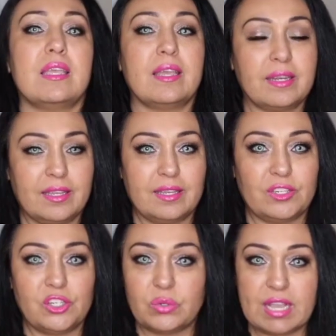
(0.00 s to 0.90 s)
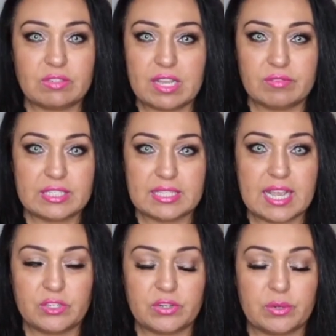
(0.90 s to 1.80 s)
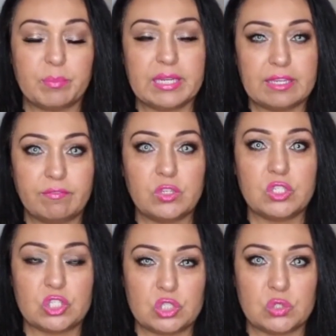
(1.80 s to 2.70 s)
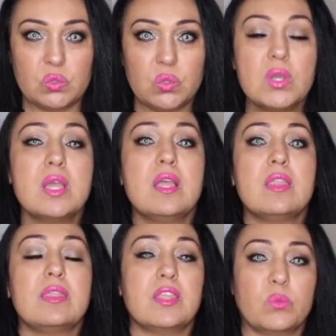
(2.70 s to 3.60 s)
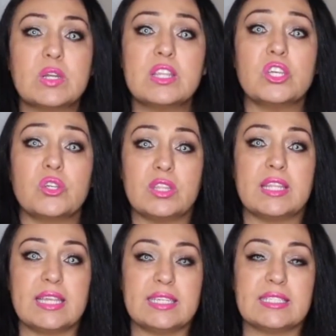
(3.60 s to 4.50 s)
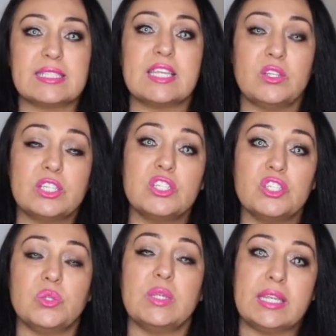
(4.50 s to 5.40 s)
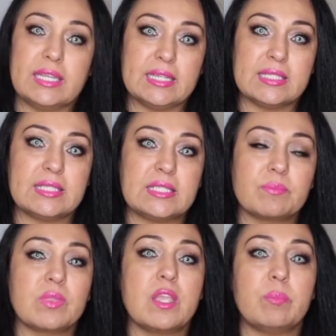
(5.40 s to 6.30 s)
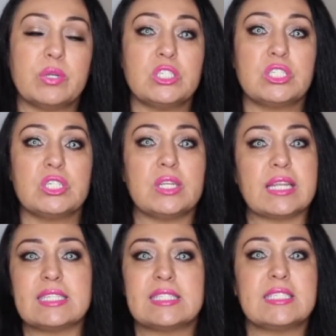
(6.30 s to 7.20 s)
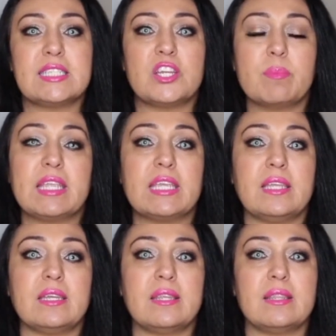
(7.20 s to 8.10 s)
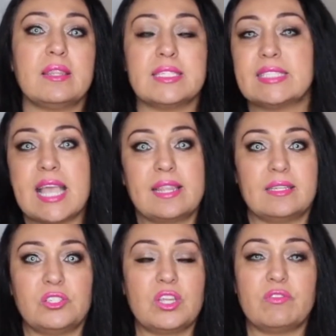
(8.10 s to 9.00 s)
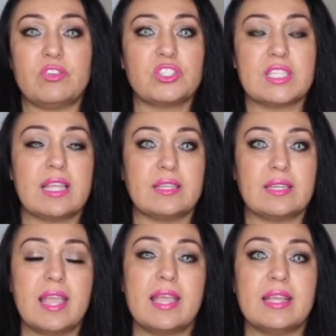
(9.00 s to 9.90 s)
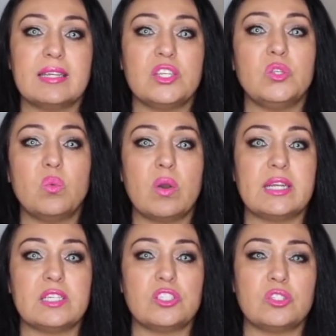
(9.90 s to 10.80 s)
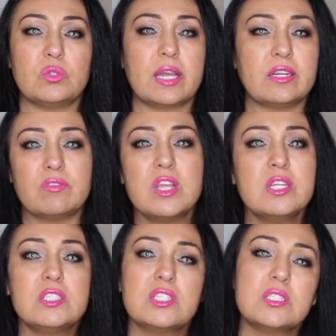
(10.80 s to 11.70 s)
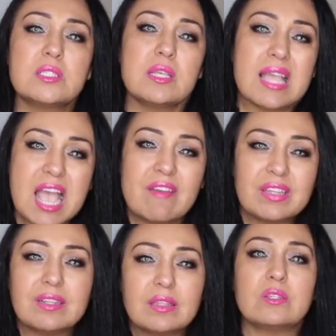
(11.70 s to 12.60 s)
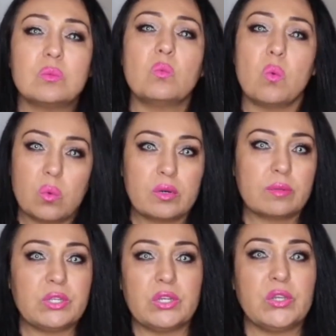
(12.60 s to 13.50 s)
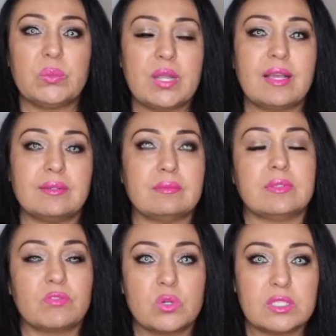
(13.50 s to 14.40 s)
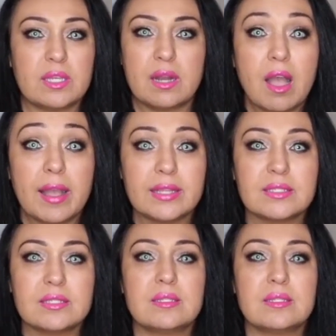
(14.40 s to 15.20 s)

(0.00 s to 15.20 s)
and again, you don't have to have a dehydrator, but if you do, one of the good things that you can do is put, like let's just say you're making the salad, you have your salad and you want it to kind of just have it a little warm, you know, not, of course, not hot.